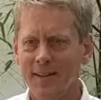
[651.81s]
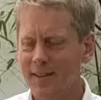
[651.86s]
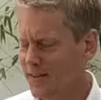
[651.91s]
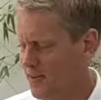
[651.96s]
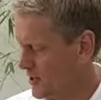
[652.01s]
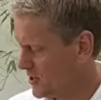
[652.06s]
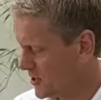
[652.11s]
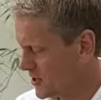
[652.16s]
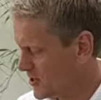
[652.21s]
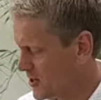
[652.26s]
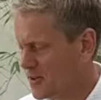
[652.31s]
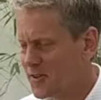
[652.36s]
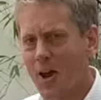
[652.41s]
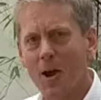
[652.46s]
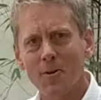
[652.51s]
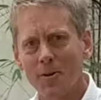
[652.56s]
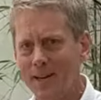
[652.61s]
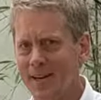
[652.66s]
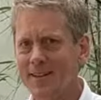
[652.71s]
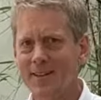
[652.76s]
This is a
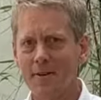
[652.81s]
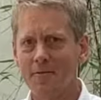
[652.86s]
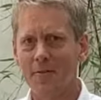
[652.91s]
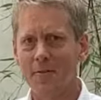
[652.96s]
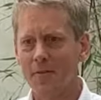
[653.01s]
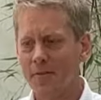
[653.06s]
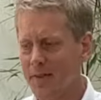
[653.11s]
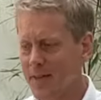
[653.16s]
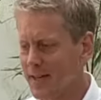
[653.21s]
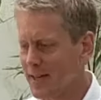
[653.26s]
totally different thing